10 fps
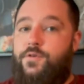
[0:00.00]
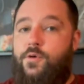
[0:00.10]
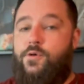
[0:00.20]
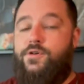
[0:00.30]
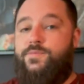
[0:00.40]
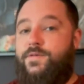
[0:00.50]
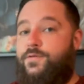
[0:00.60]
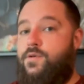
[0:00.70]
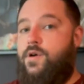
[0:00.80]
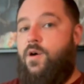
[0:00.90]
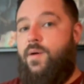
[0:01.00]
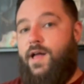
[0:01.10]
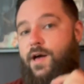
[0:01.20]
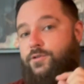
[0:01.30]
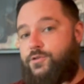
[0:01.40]
course, before going,
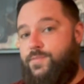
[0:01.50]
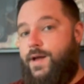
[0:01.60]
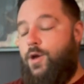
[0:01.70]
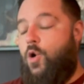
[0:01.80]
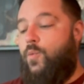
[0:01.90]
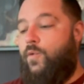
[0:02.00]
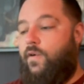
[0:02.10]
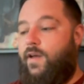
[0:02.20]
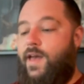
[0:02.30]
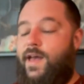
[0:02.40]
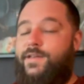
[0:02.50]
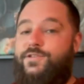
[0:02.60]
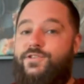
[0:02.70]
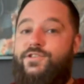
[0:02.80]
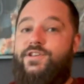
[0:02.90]
I'll do my homework and
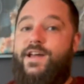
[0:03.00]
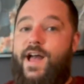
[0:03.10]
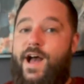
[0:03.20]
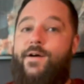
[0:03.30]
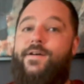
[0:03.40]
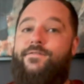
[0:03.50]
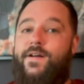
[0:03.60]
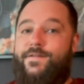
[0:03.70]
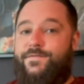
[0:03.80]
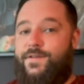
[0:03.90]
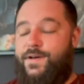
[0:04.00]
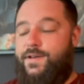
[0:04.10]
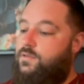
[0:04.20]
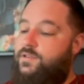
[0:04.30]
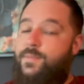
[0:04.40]
just check out if I could
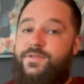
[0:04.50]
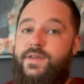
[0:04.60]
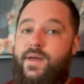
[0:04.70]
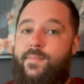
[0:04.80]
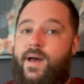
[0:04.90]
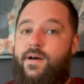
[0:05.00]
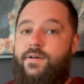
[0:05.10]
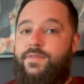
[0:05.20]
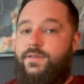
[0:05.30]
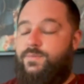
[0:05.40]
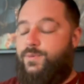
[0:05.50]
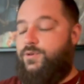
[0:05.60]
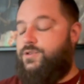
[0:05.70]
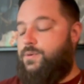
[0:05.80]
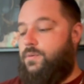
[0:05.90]
find something about this
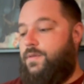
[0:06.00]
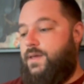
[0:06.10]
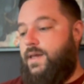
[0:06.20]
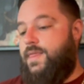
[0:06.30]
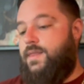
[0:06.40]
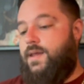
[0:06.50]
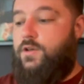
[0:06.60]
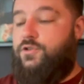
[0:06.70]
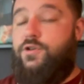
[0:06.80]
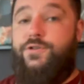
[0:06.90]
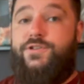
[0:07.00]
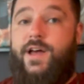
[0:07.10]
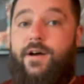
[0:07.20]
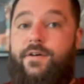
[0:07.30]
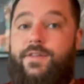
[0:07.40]
bookstore on the internet. Turns
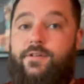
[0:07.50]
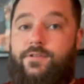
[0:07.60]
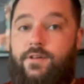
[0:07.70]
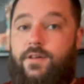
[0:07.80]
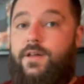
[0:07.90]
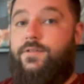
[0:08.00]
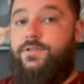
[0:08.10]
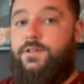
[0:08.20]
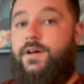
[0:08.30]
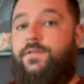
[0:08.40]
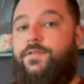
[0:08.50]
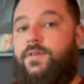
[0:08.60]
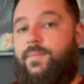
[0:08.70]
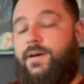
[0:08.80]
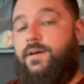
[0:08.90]
out there's a lot of stuff
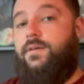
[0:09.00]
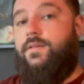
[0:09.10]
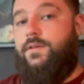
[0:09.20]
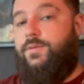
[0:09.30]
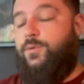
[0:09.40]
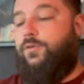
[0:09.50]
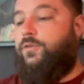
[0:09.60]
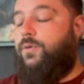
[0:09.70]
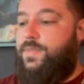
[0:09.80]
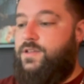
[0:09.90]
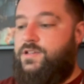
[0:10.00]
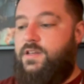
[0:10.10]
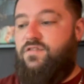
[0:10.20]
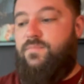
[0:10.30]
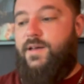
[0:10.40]
about this bookstore. The
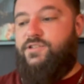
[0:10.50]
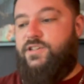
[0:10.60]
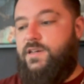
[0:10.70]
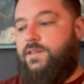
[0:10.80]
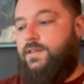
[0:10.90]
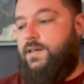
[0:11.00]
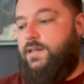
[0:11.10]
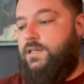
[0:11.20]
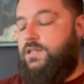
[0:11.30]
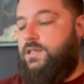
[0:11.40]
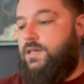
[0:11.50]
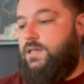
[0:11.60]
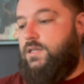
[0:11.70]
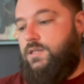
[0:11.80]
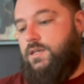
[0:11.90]
city of Maastricht,
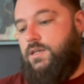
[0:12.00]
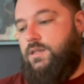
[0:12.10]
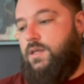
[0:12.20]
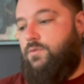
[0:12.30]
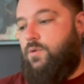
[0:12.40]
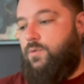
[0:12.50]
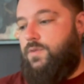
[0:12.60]
they wrote